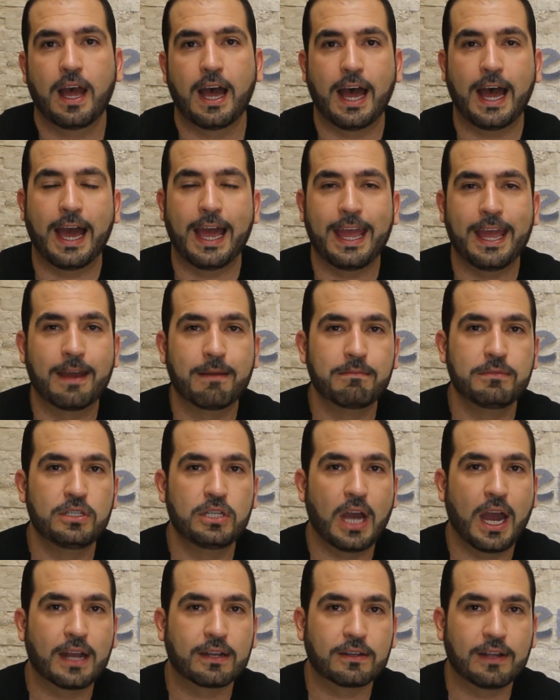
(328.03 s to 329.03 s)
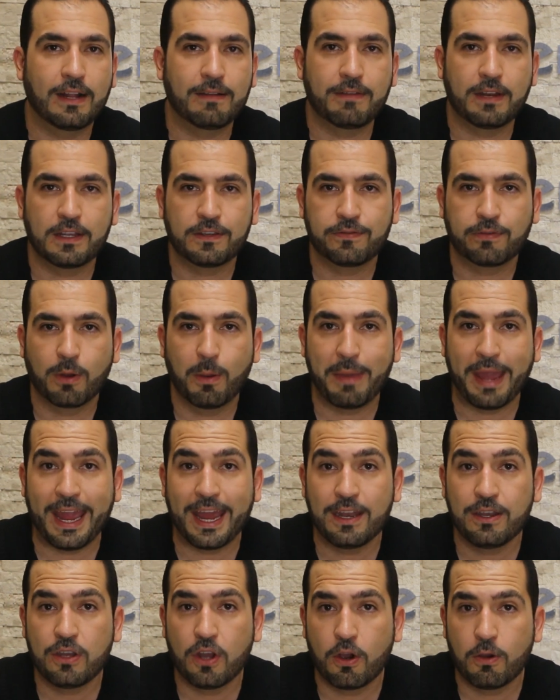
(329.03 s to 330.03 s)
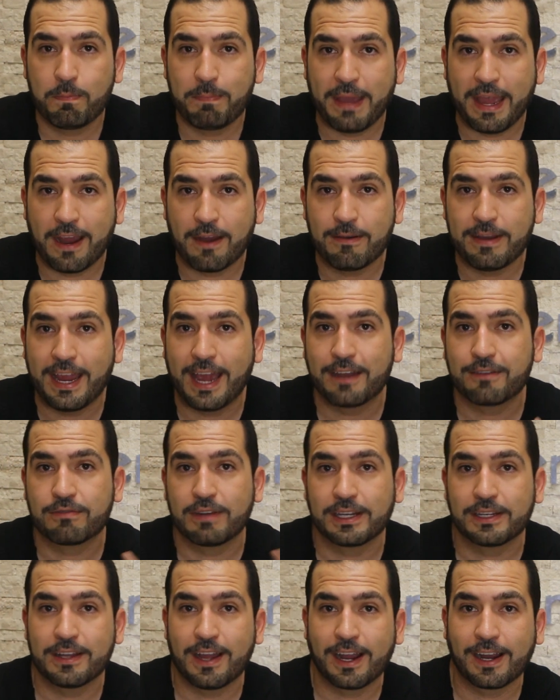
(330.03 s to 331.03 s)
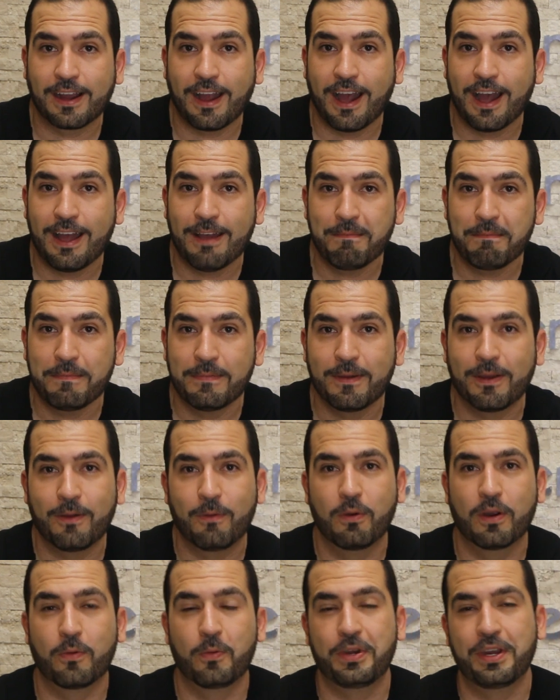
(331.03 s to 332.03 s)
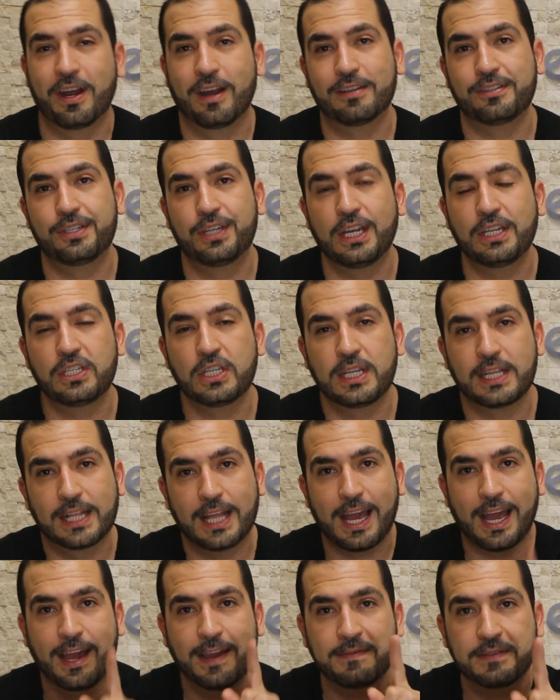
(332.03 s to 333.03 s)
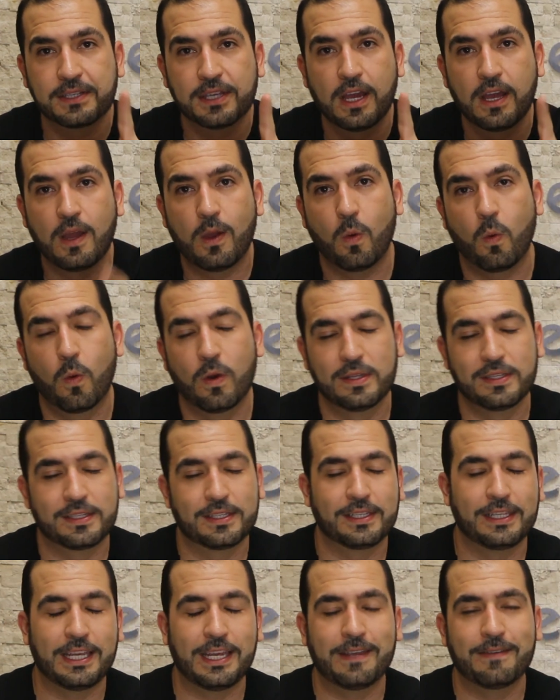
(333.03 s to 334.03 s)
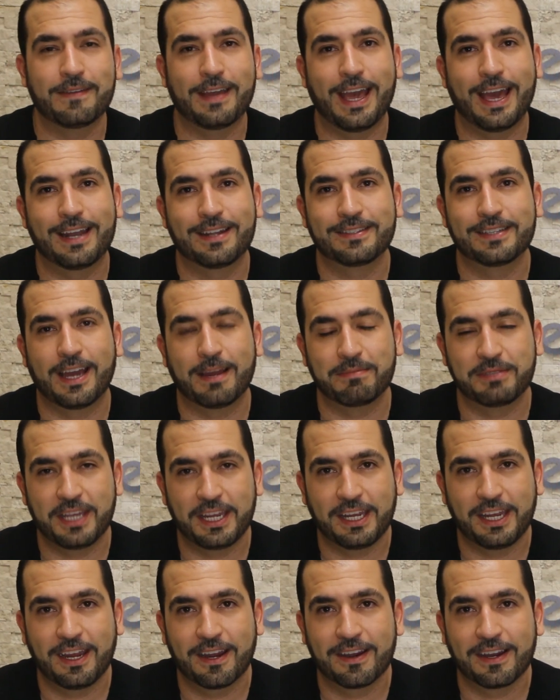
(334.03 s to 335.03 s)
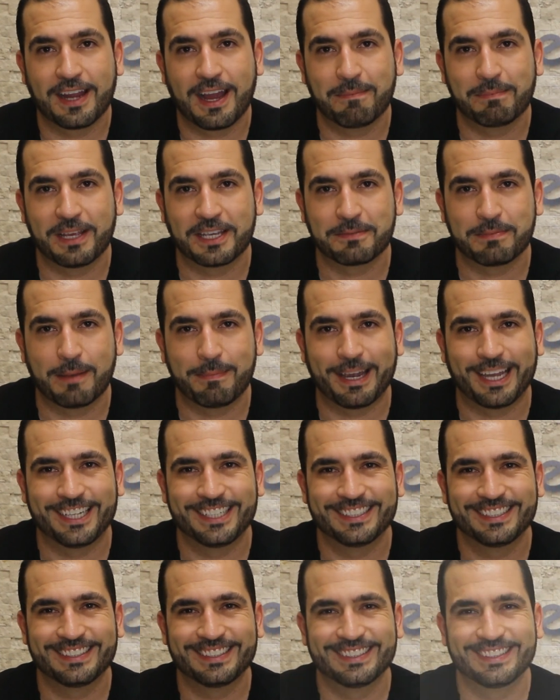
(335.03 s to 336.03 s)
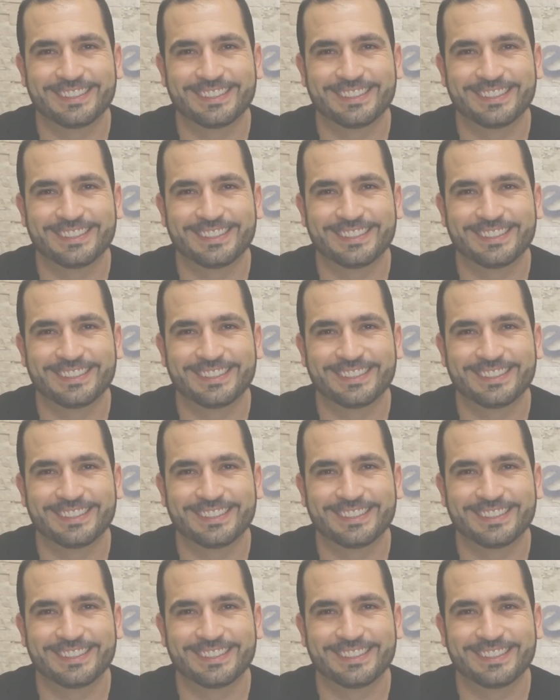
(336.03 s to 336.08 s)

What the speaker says: I am Dr. Alvarez from Endobariatric.com, where we are changing lives one sleeve at a time. Take care and God bless. Bye-bye.